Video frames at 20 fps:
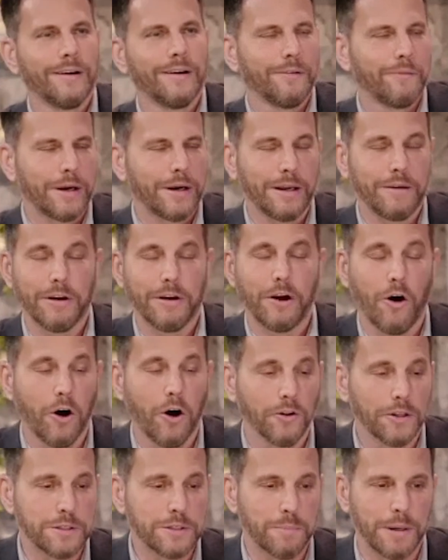what do you even
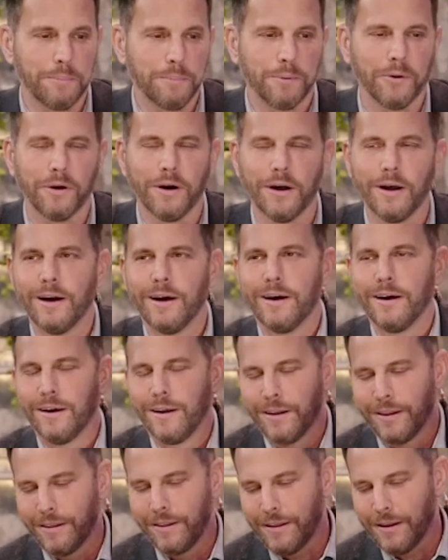call these people?
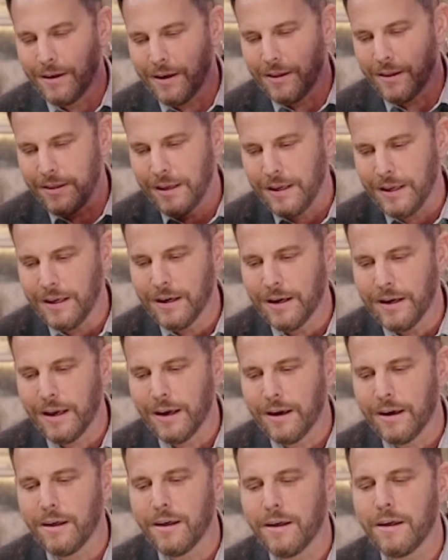The
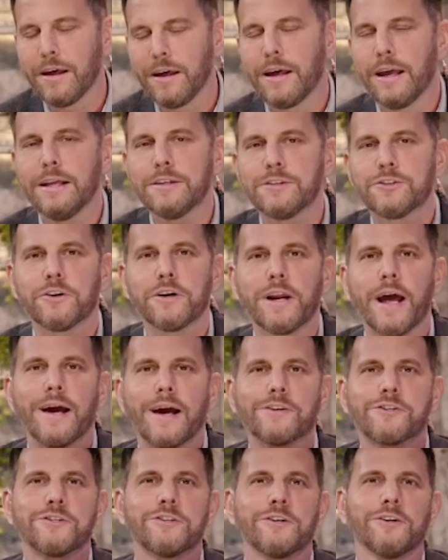
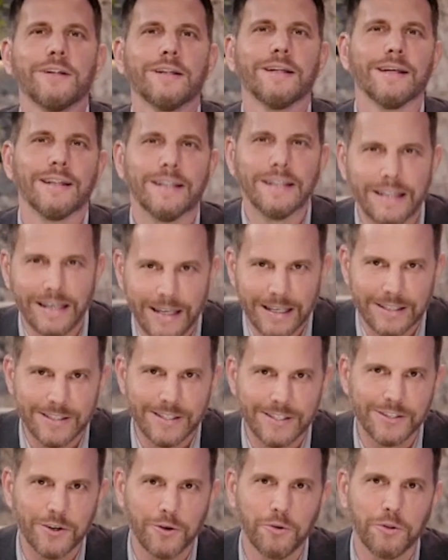international
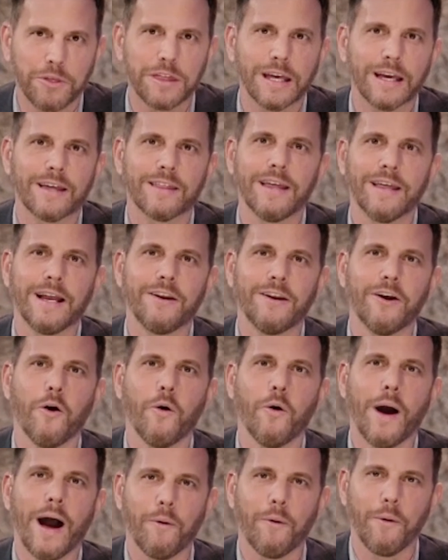elites who think they
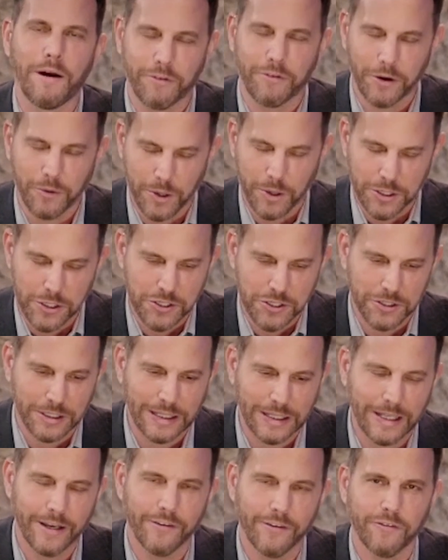know how everyone should
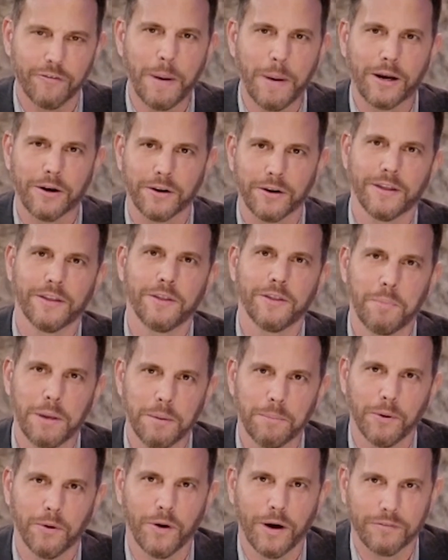live better than the
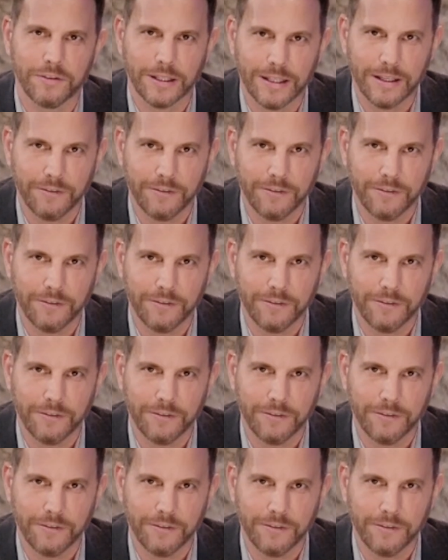people who have to